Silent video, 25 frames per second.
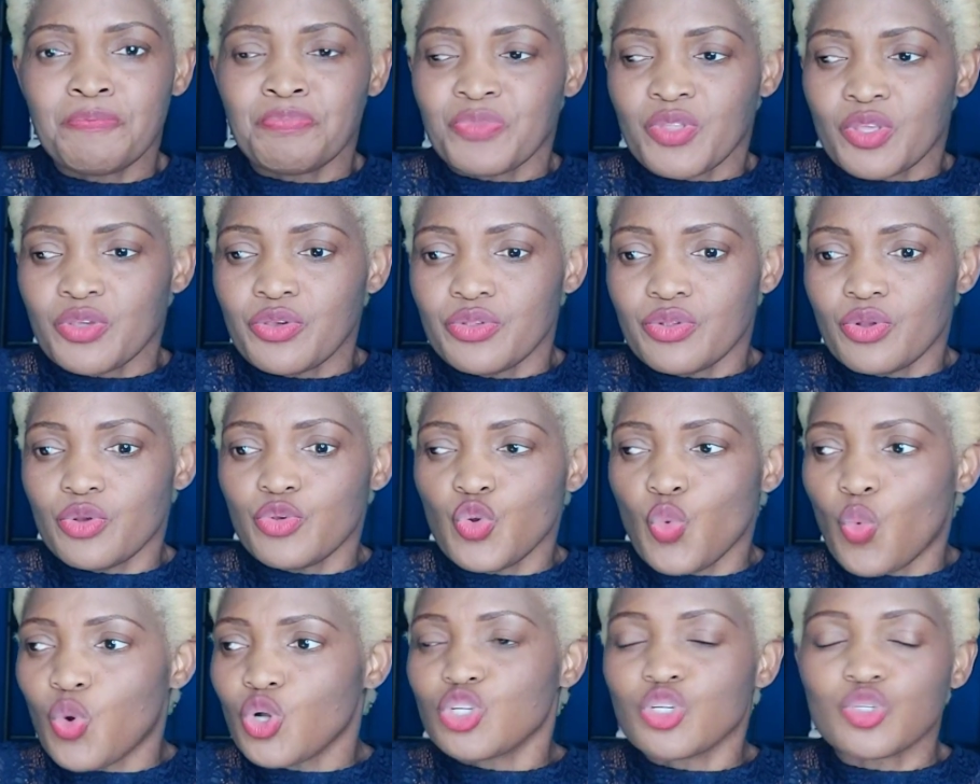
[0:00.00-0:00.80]
You
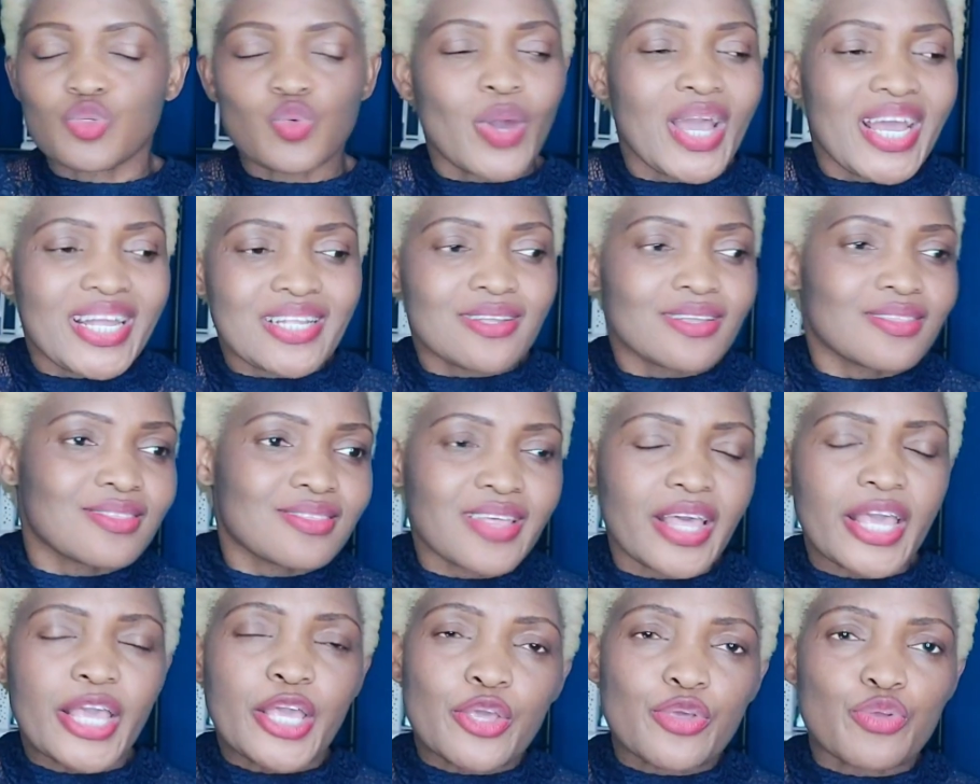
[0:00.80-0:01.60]
want to do
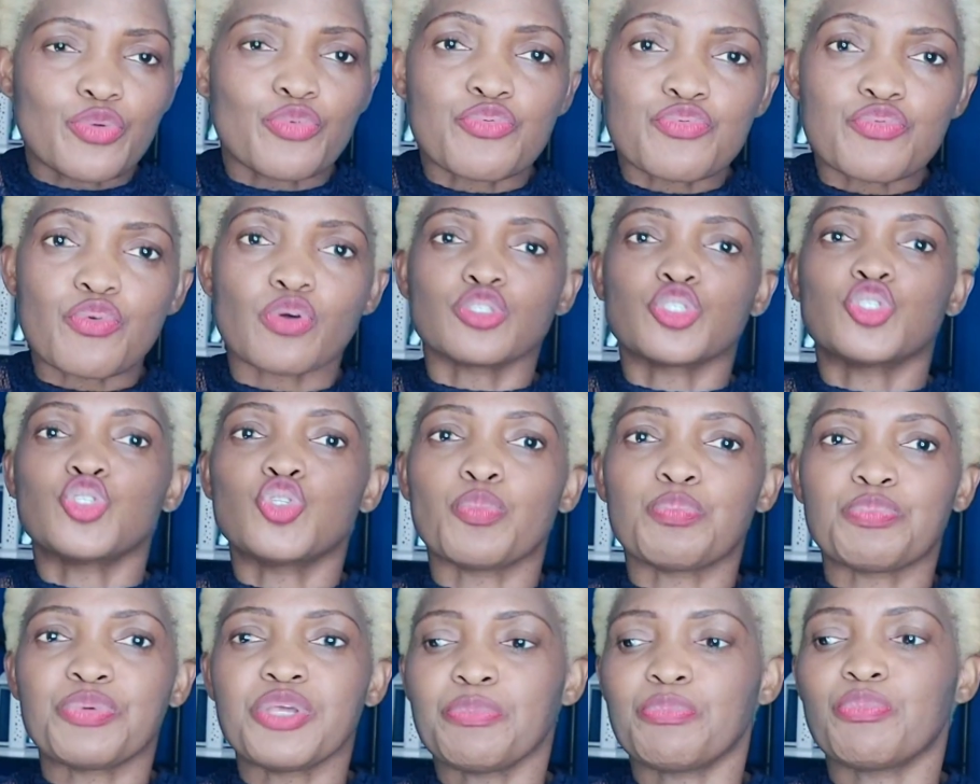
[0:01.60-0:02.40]
anything, you run to
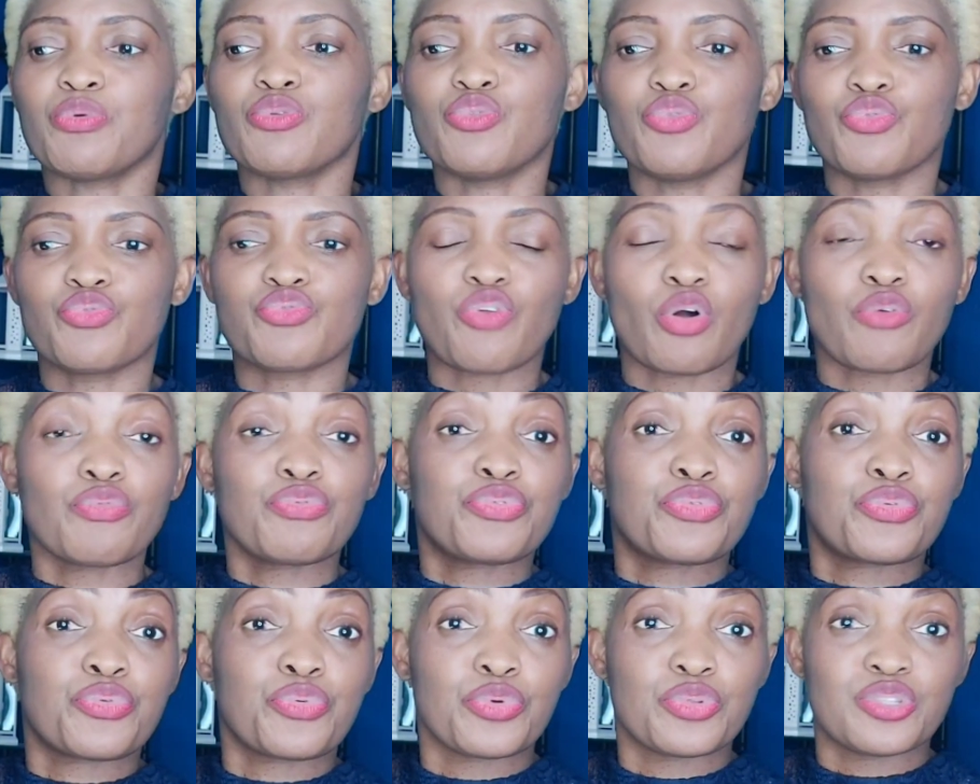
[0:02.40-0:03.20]
people, you run
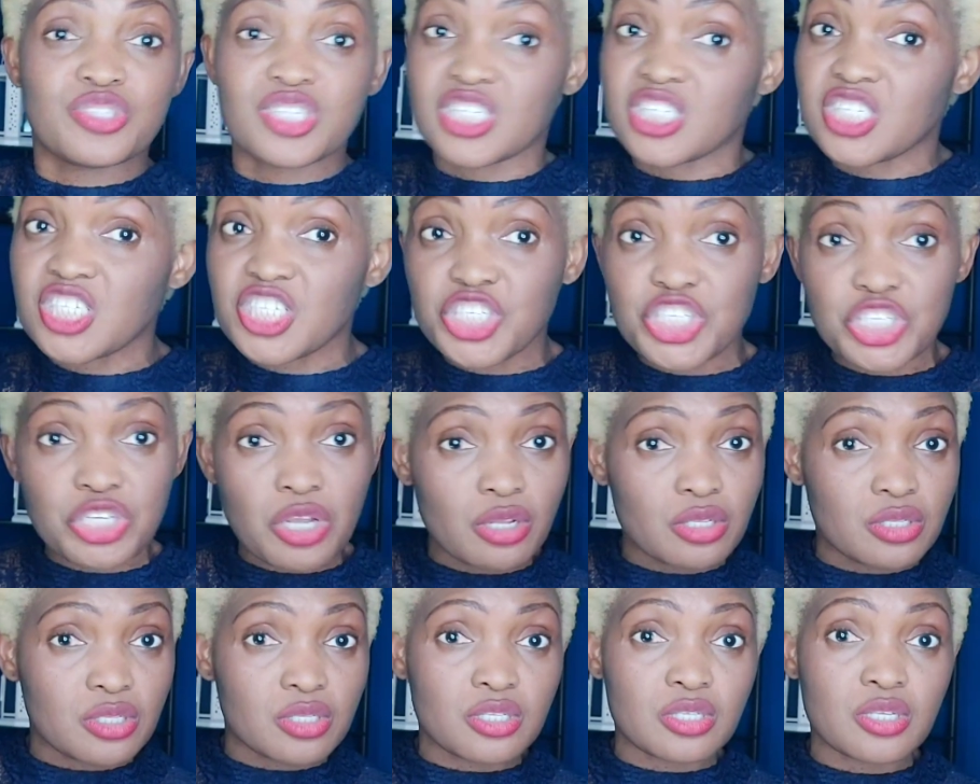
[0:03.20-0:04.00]
through
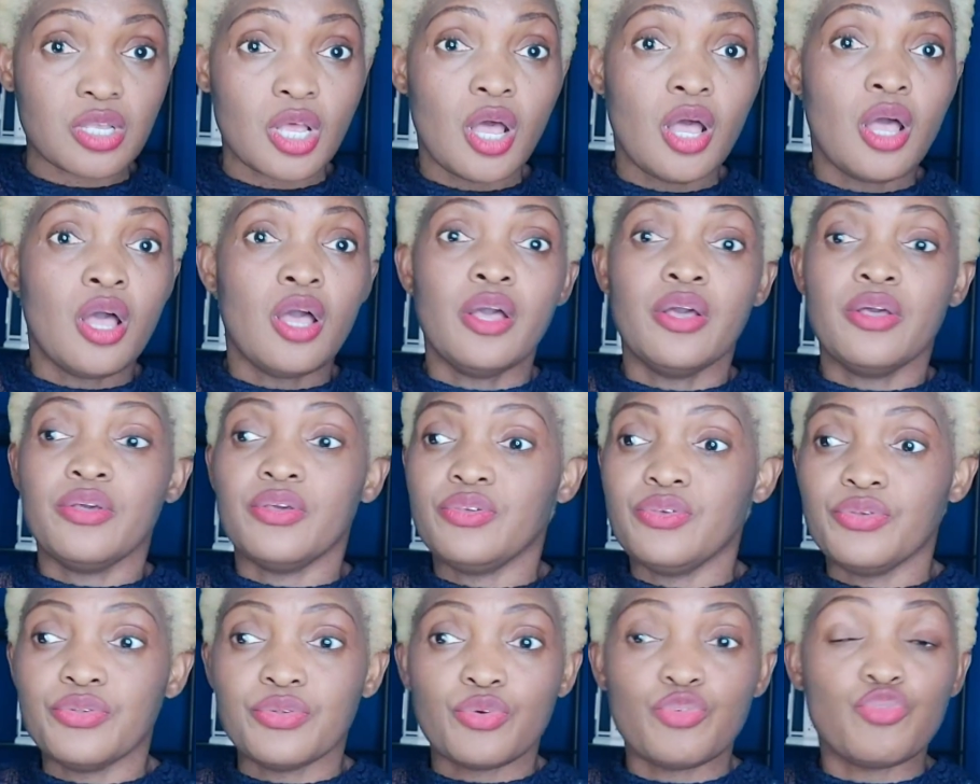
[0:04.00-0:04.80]
decisions,
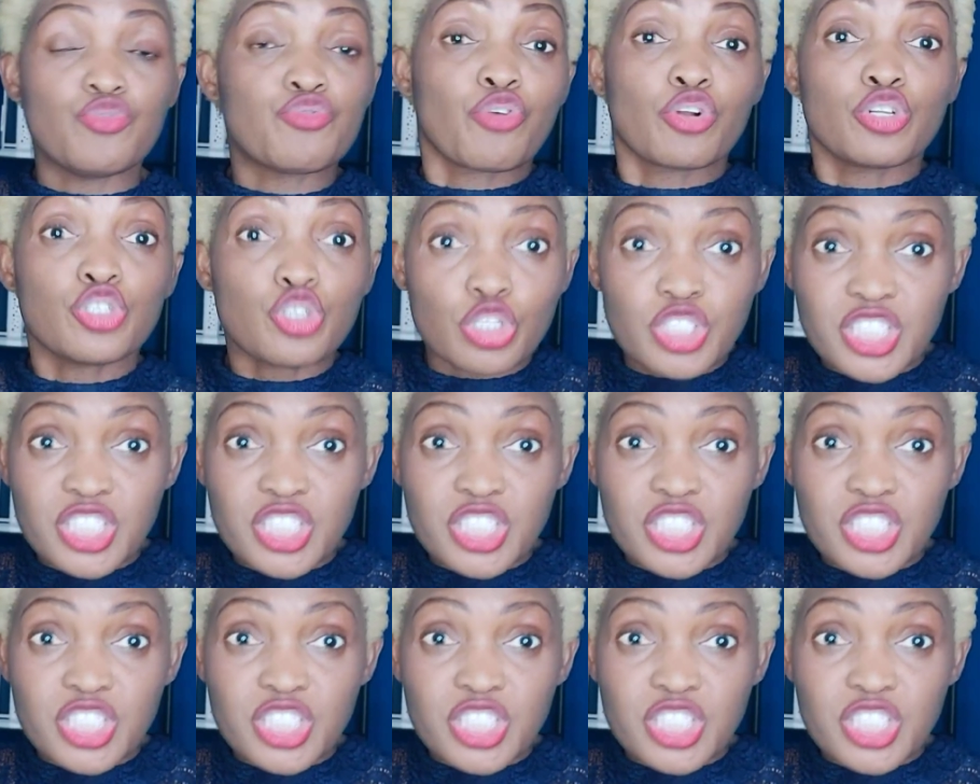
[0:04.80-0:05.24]
you run your